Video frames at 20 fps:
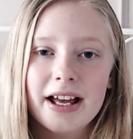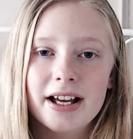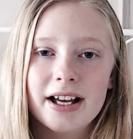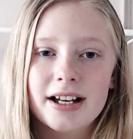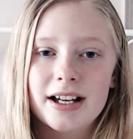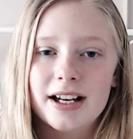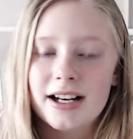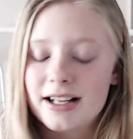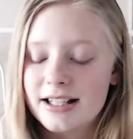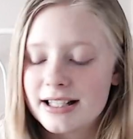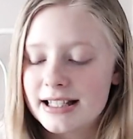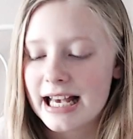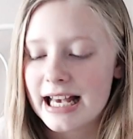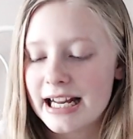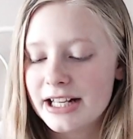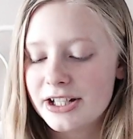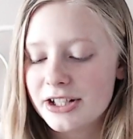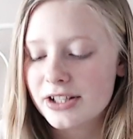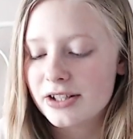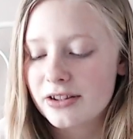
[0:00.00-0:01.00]
Because I
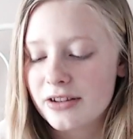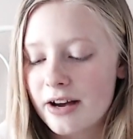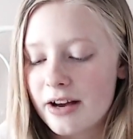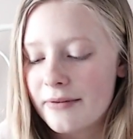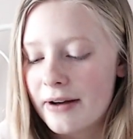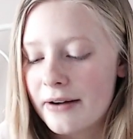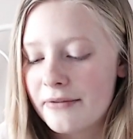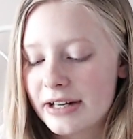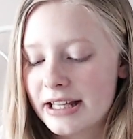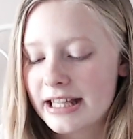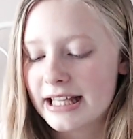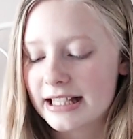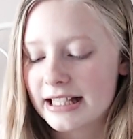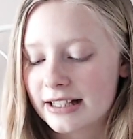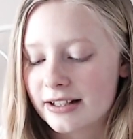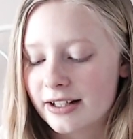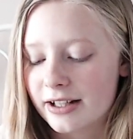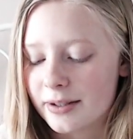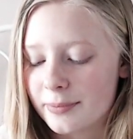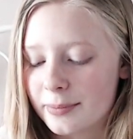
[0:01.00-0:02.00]
just love everything The
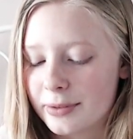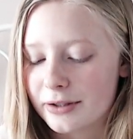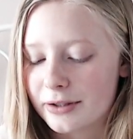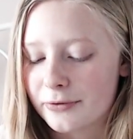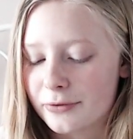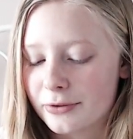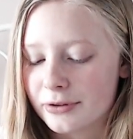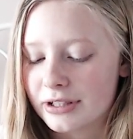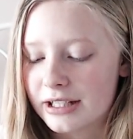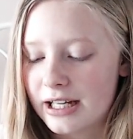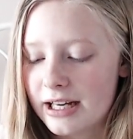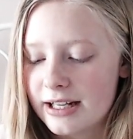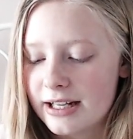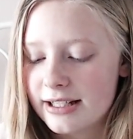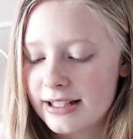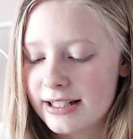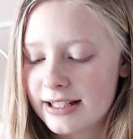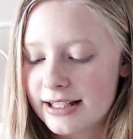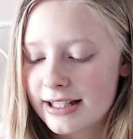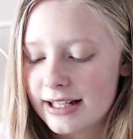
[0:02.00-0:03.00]
Good and Beautiful
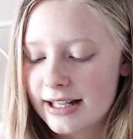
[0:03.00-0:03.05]
does.